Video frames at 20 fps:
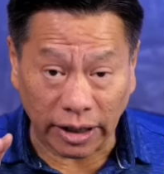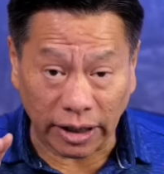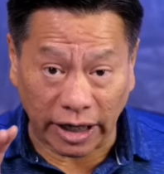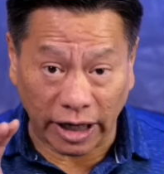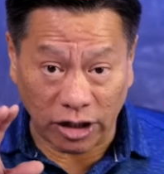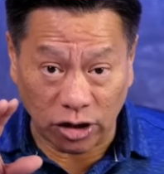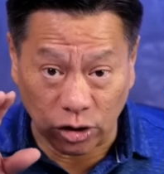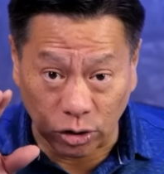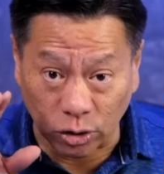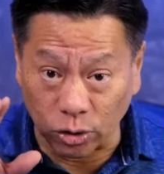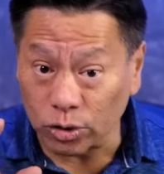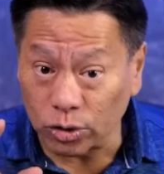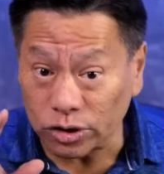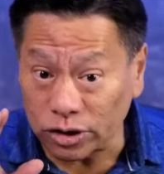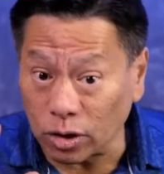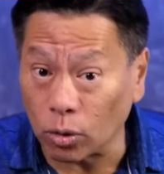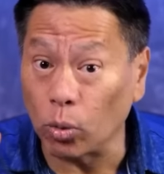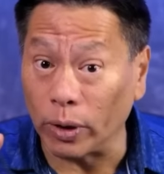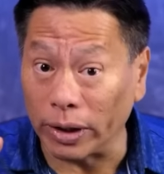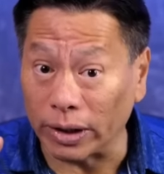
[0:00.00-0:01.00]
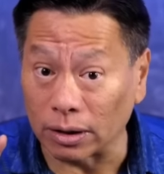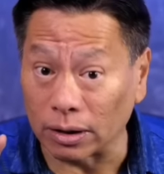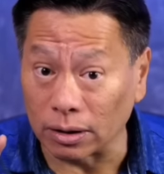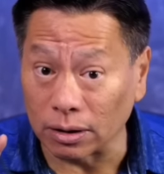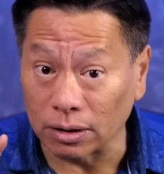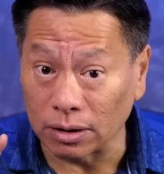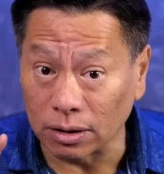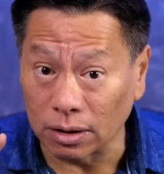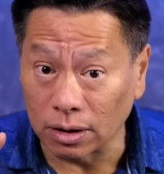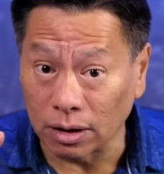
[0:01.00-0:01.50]
can use the
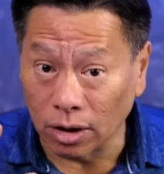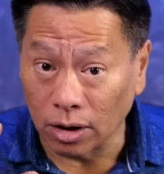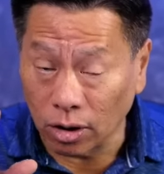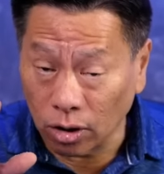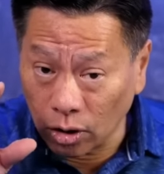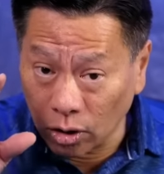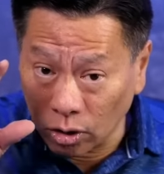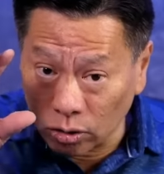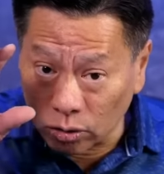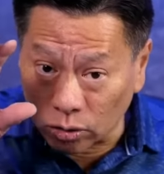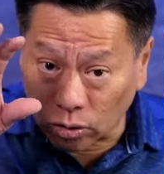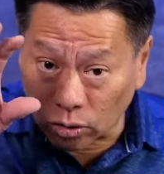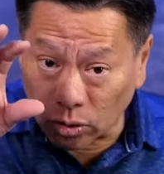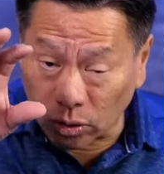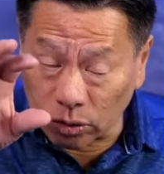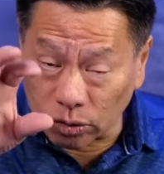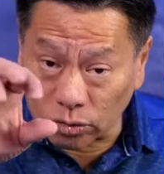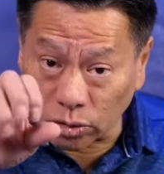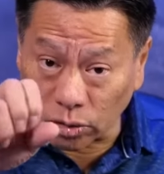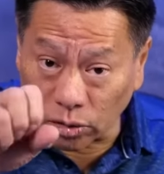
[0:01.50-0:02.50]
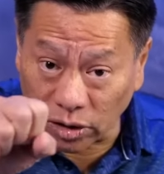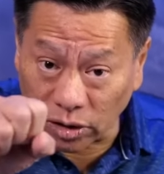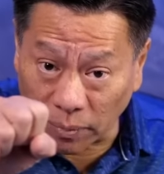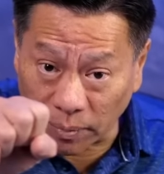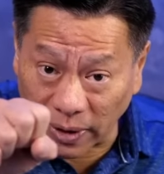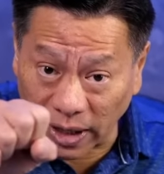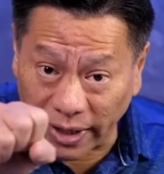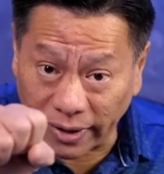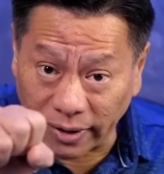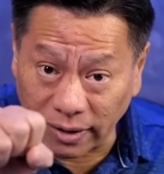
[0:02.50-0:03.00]
will to control the
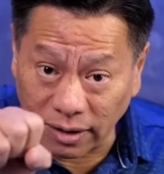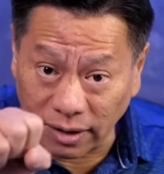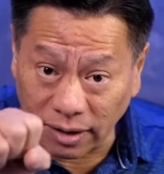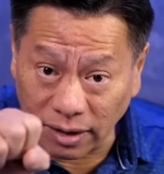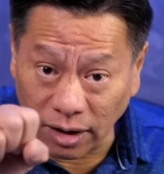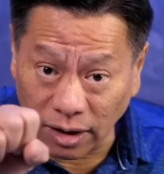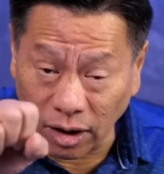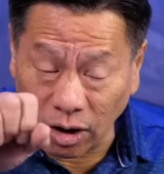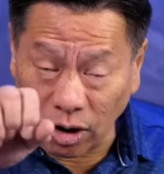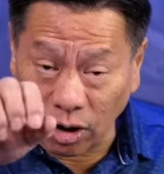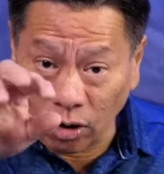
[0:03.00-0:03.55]
mind,